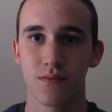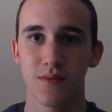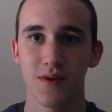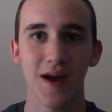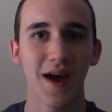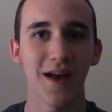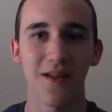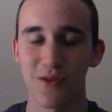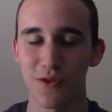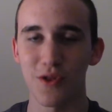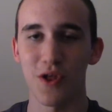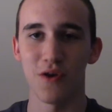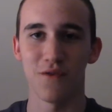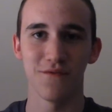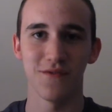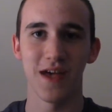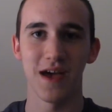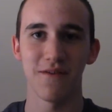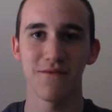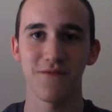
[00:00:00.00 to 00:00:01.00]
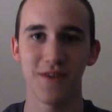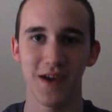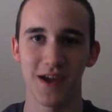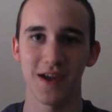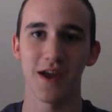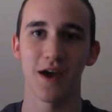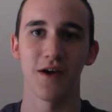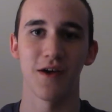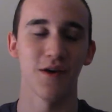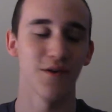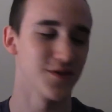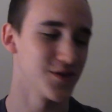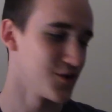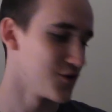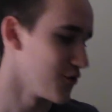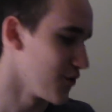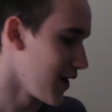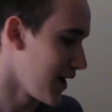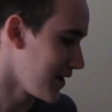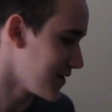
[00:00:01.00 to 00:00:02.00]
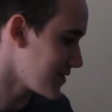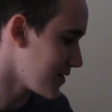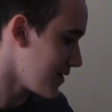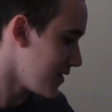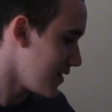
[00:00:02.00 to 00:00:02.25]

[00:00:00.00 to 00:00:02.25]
I love that fake out. That was great.